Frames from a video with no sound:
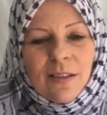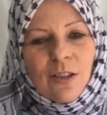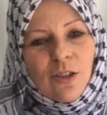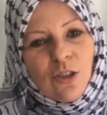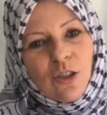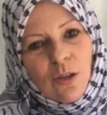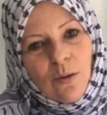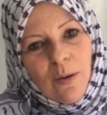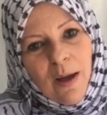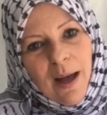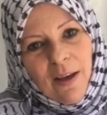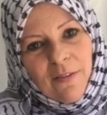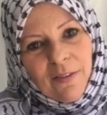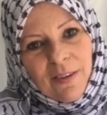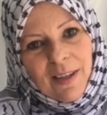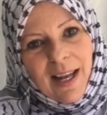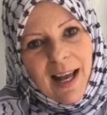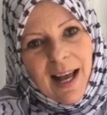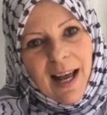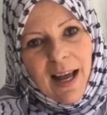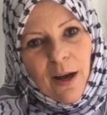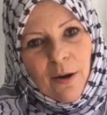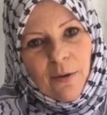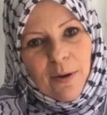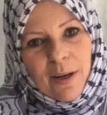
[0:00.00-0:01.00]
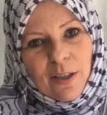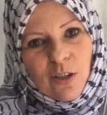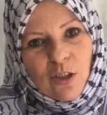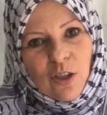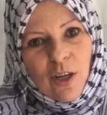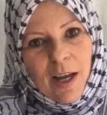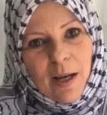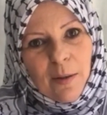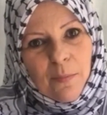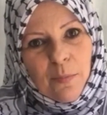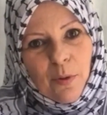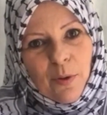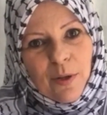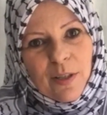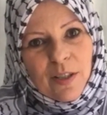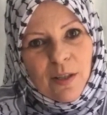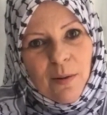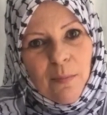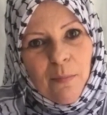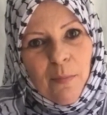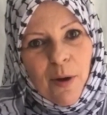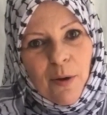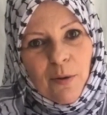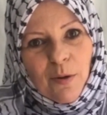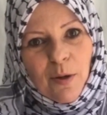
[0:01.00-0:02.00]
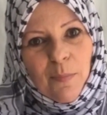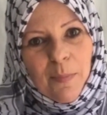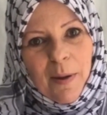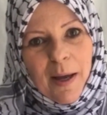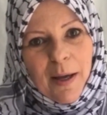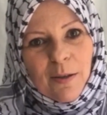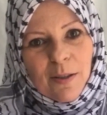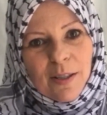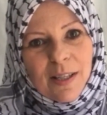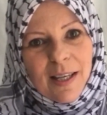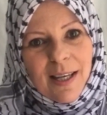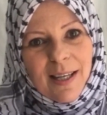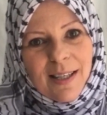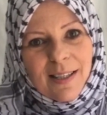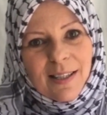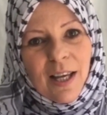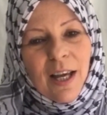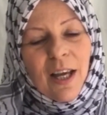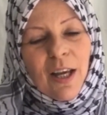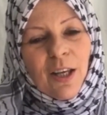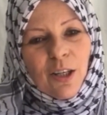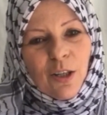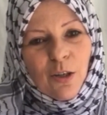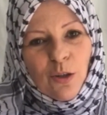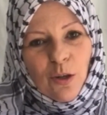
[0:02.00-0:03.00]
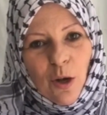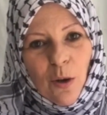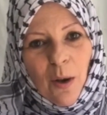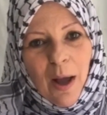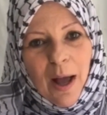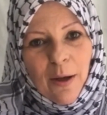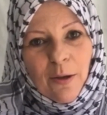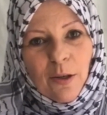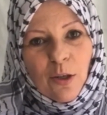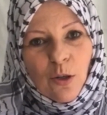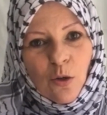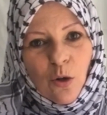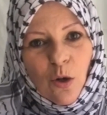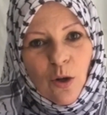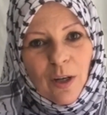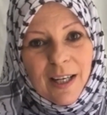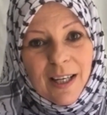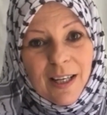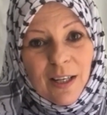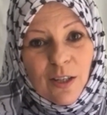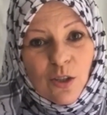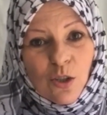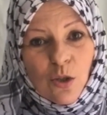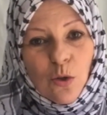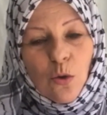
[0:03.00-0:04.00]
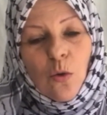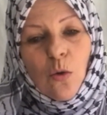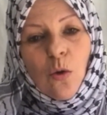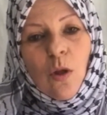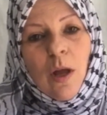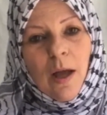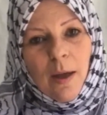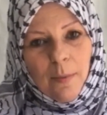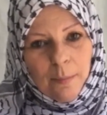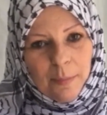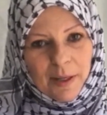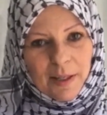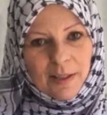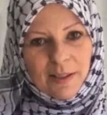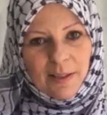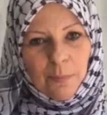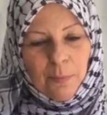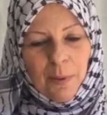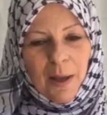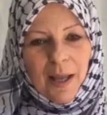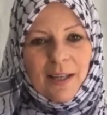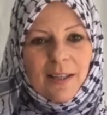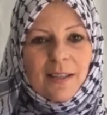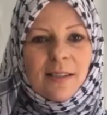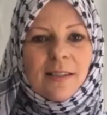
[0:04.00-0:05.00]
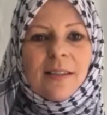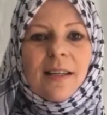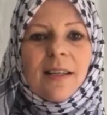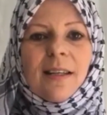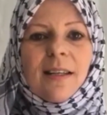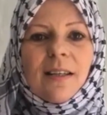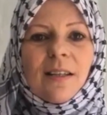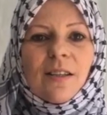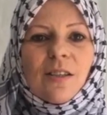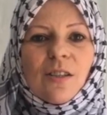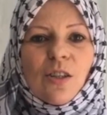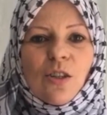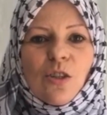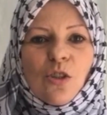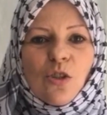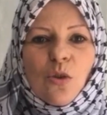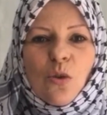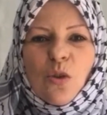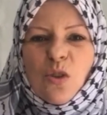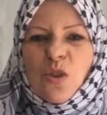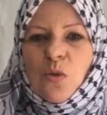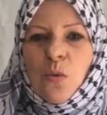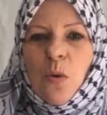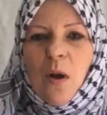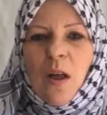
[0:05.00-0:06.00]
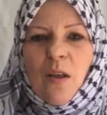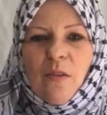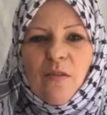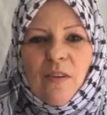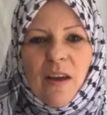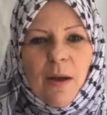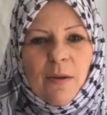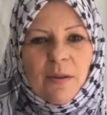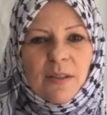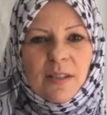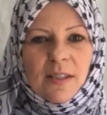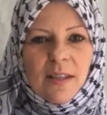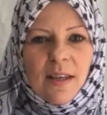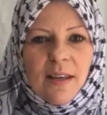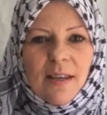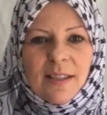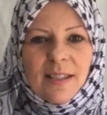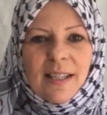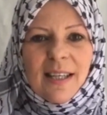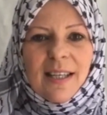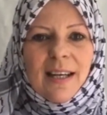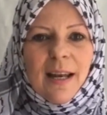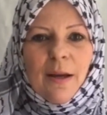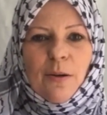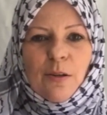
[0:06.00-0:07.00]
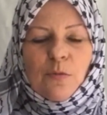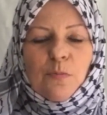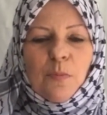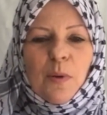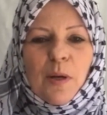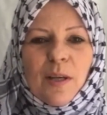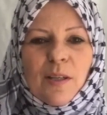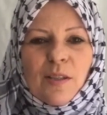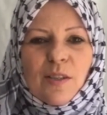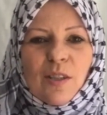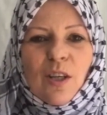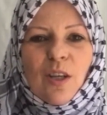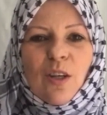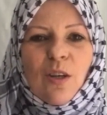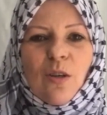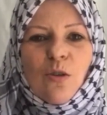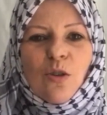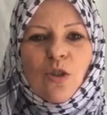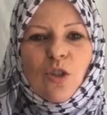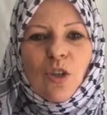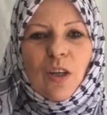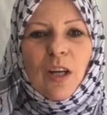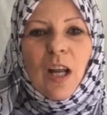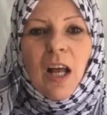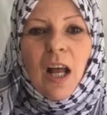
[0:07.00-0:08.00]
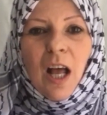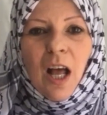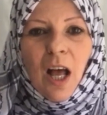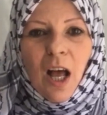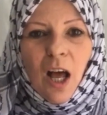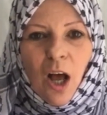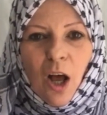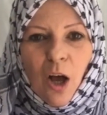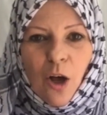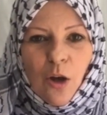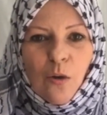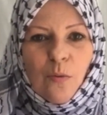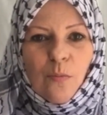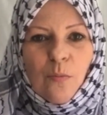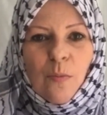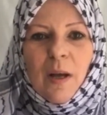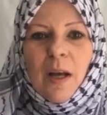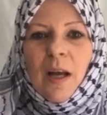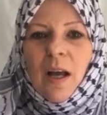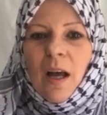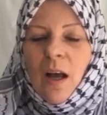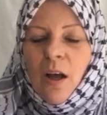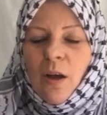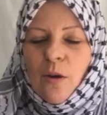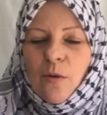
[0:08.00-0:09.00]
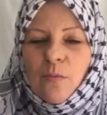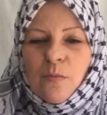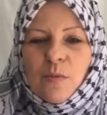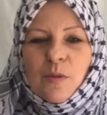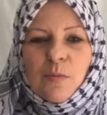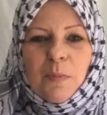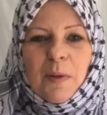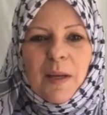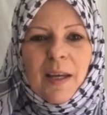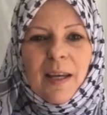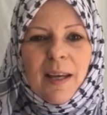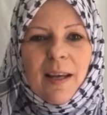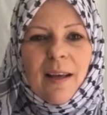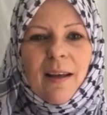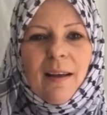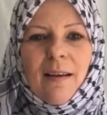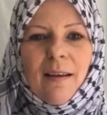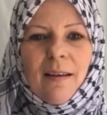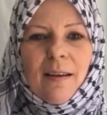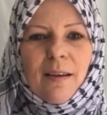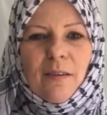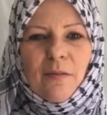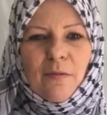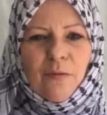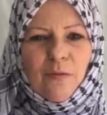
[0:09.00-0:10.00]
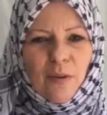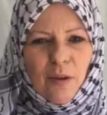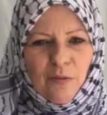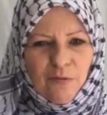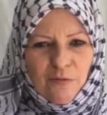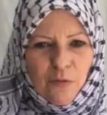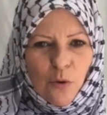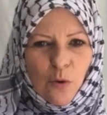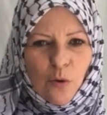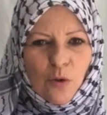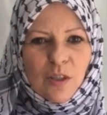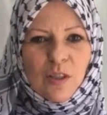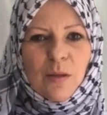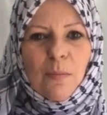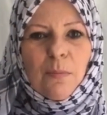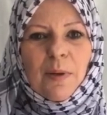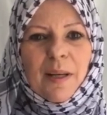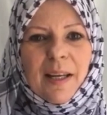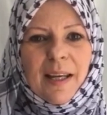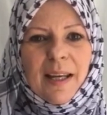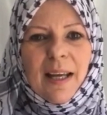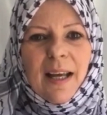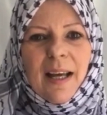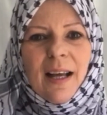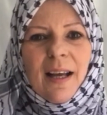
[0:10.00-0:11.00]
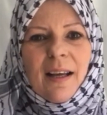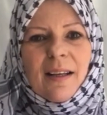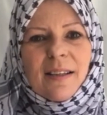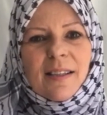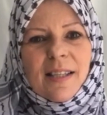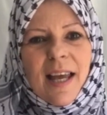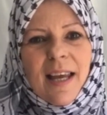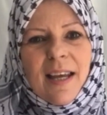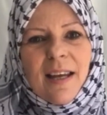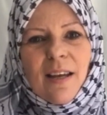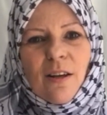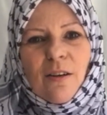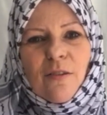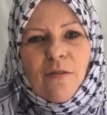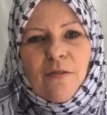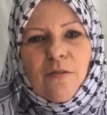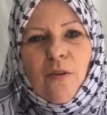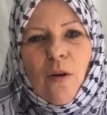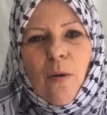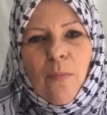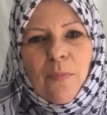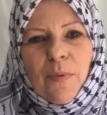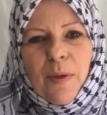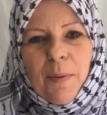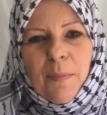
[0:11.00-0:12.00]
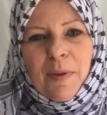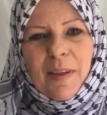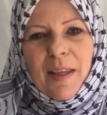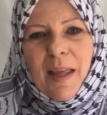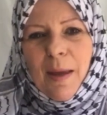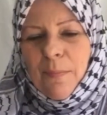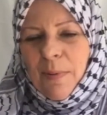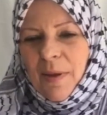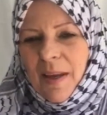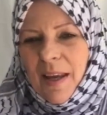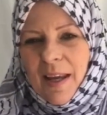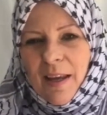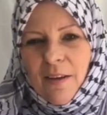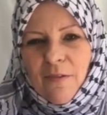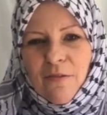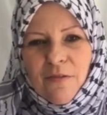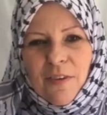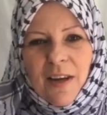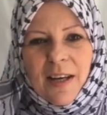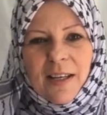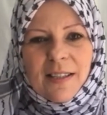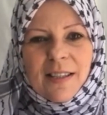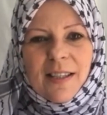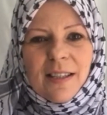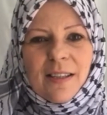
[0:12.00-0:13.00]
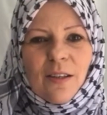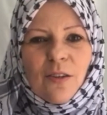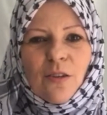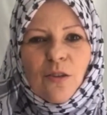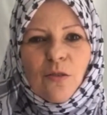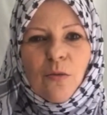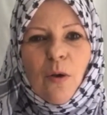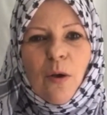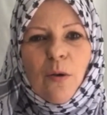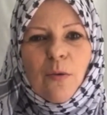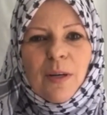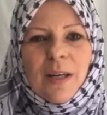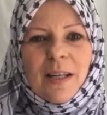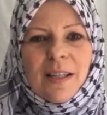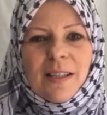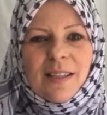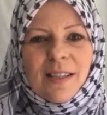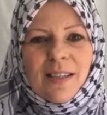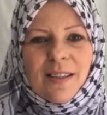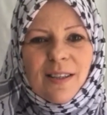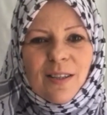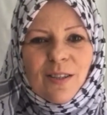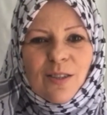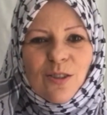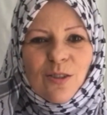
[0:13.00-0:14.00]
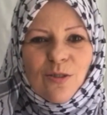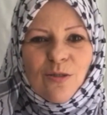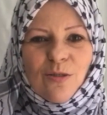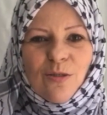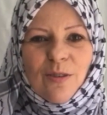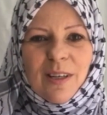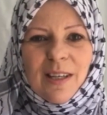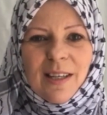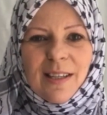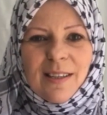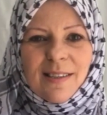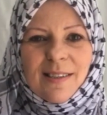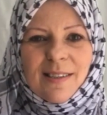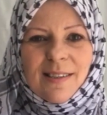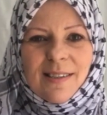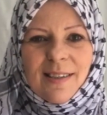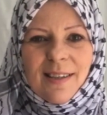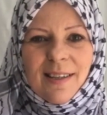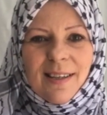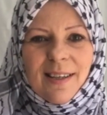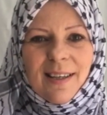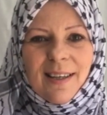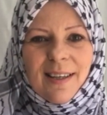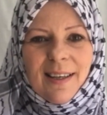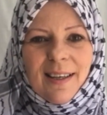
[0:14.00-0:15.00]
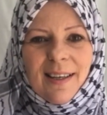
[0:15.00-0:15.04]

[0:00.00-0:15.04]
Did you have an hour at a checkpoint to moan about it? You know how you got in at all? Because the Palestinians endure 12 hours, 13 hours persecution, homes being forcibly taken from them, and they're being evicted and thrown into the streets.